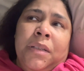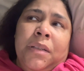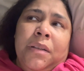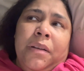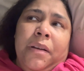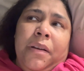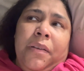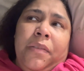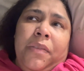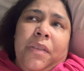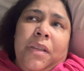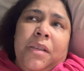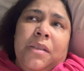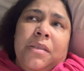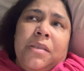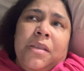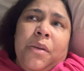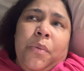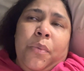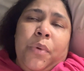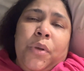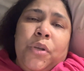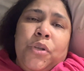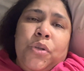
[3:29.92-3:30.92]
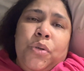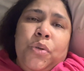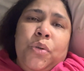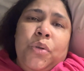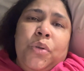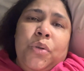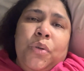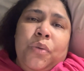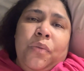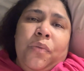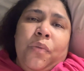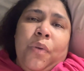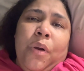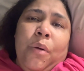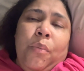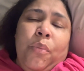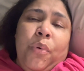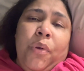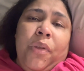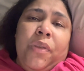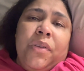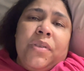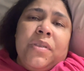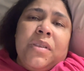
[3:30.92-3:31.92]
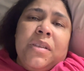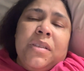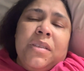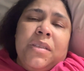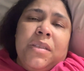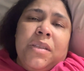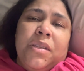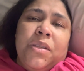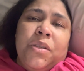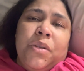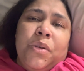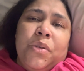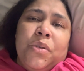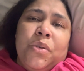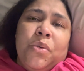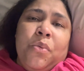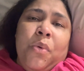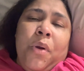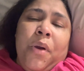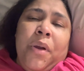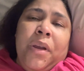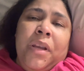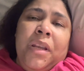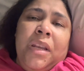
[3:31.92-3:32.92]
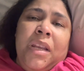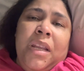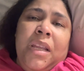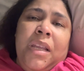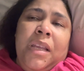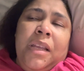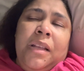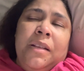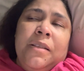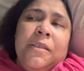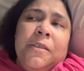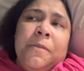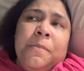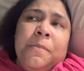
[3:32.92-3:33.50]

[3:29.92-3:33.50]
are things that we should do for our brothers and sisters who are in need.